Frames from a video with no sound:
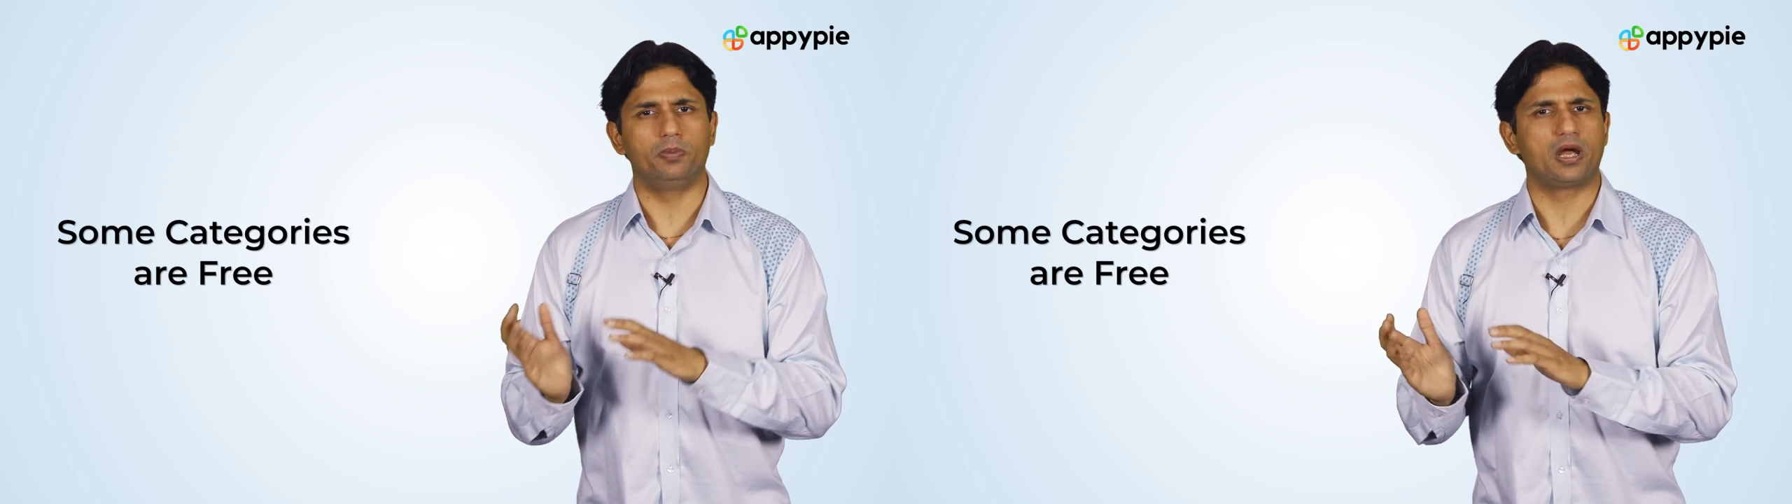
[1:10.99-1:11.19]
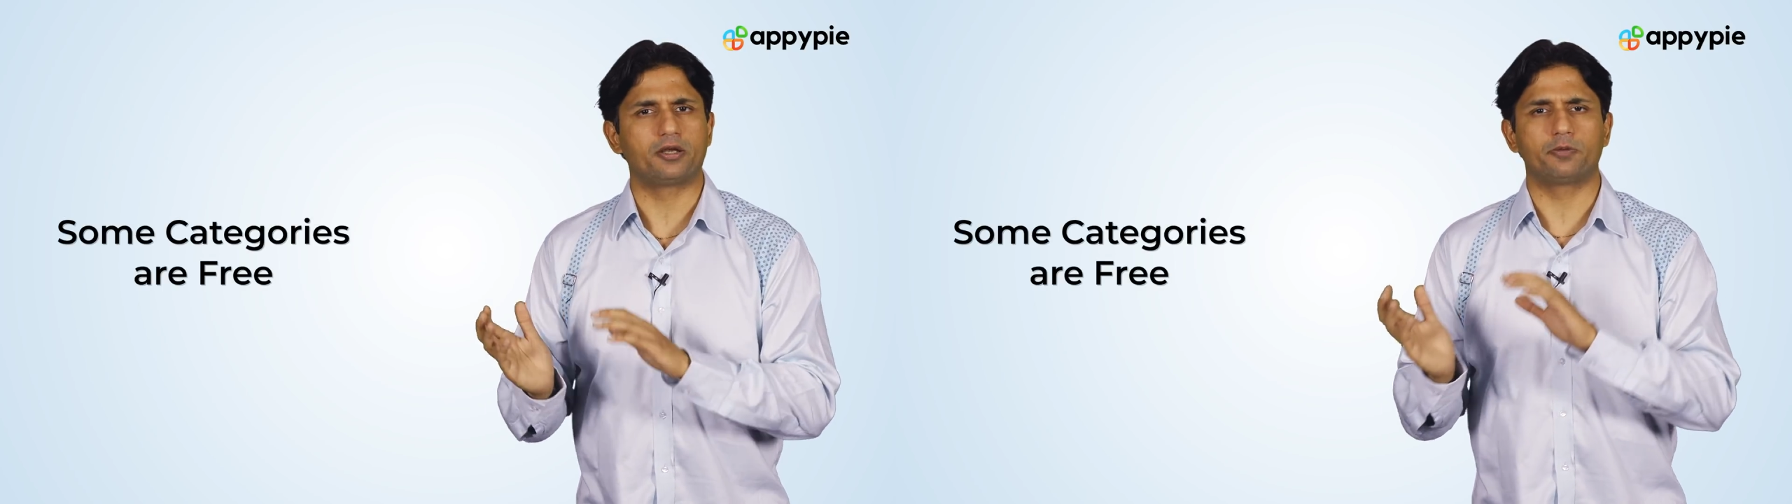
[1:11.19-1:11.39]

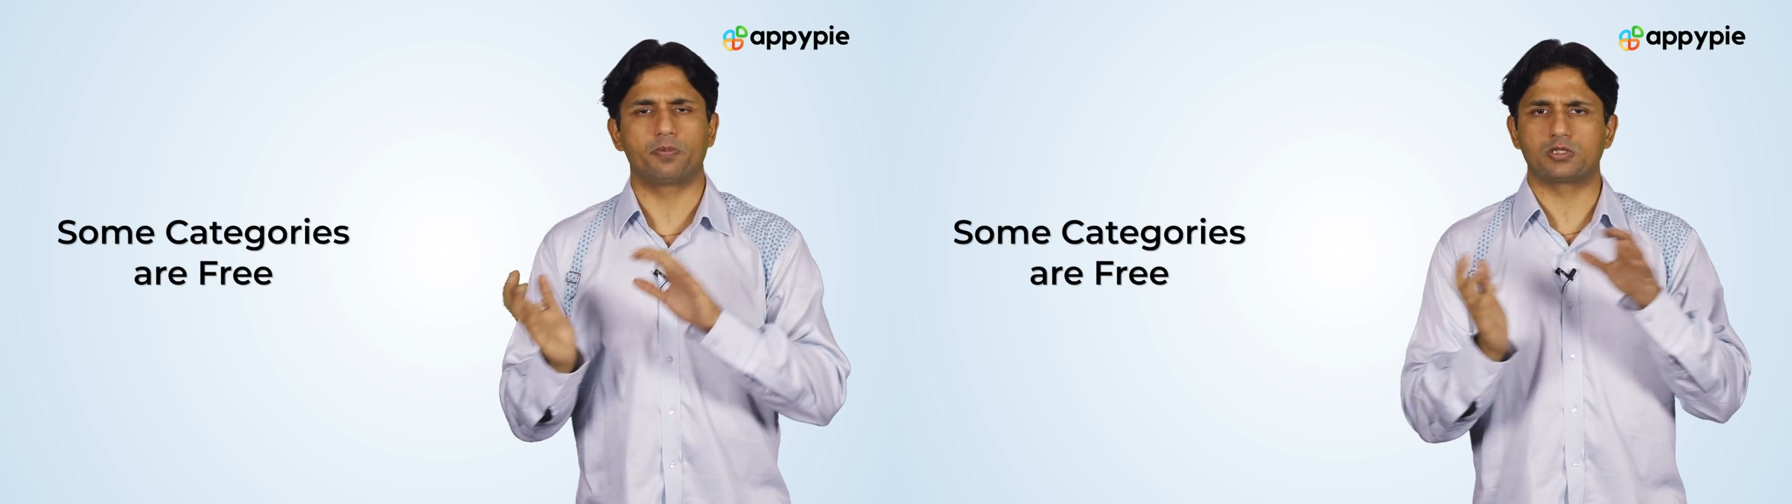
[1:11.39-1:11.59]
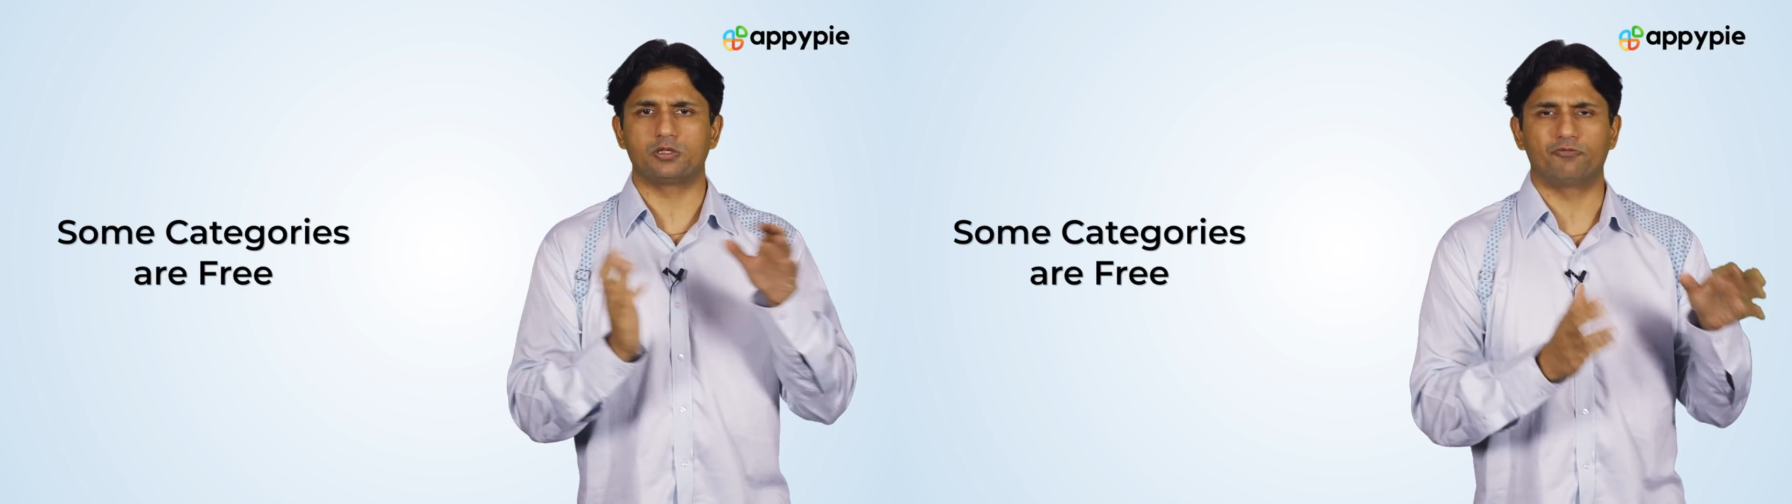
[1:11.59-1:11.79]
be
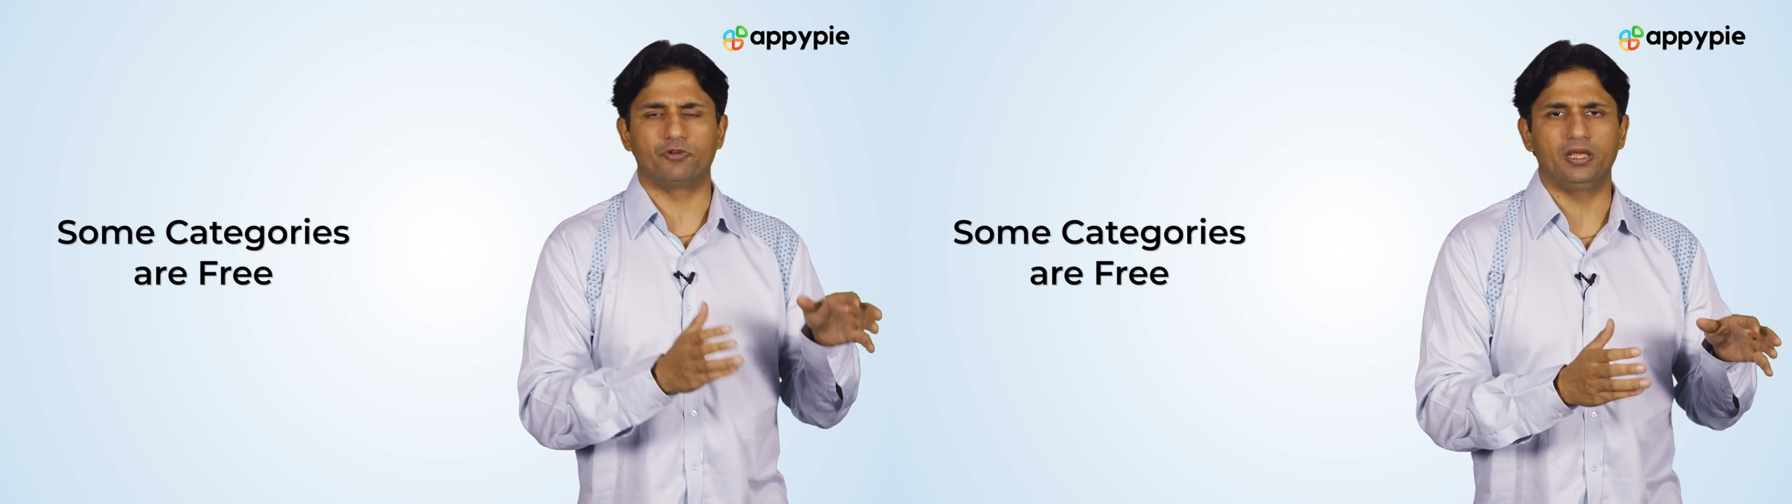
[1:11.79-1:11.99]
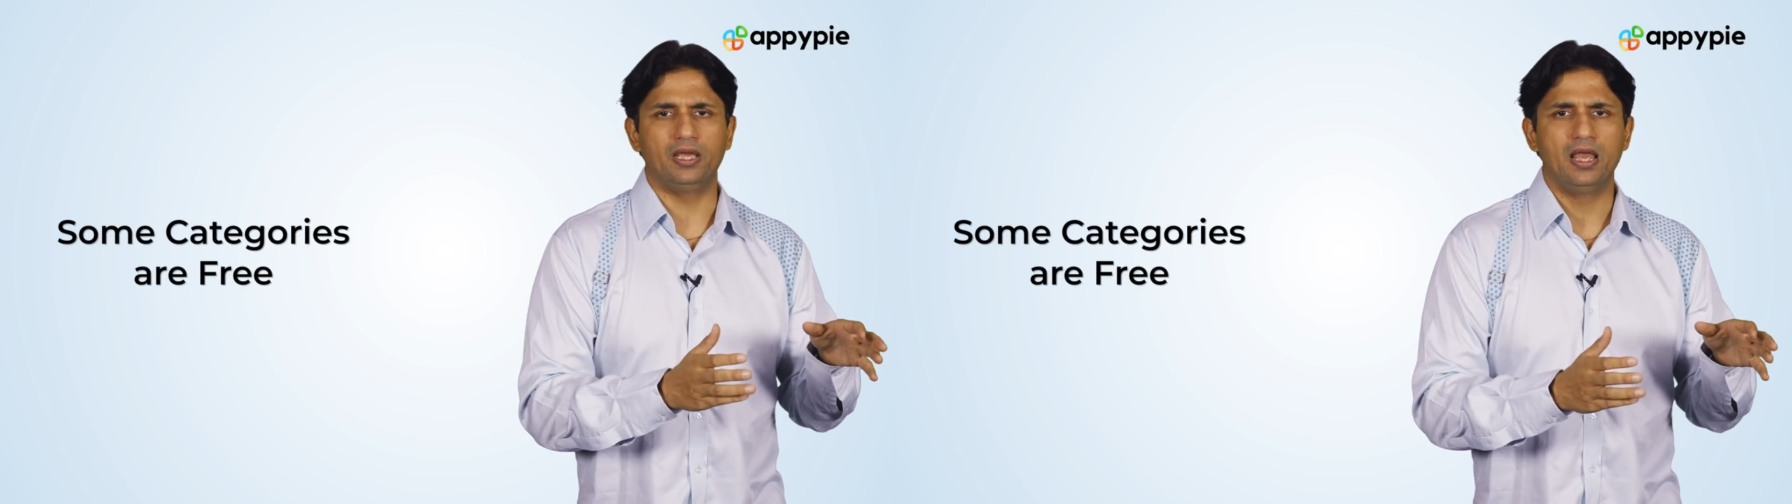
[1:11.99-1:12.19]
100%
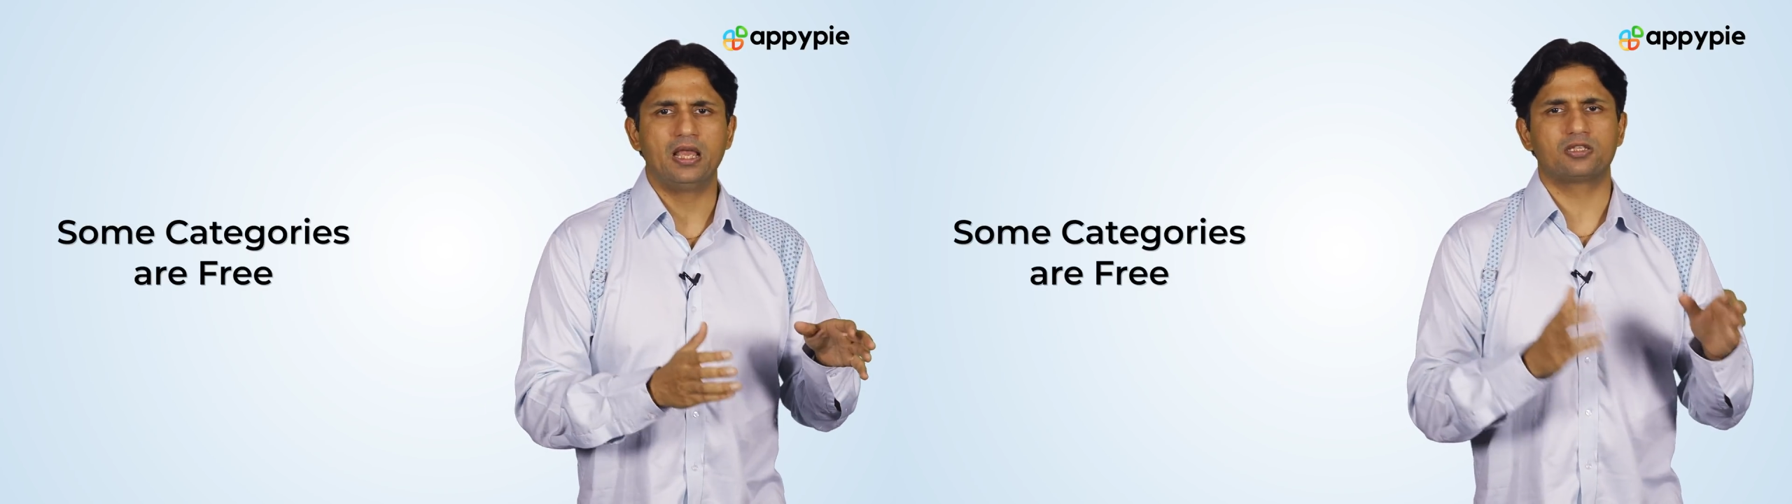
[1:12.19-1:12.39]
free,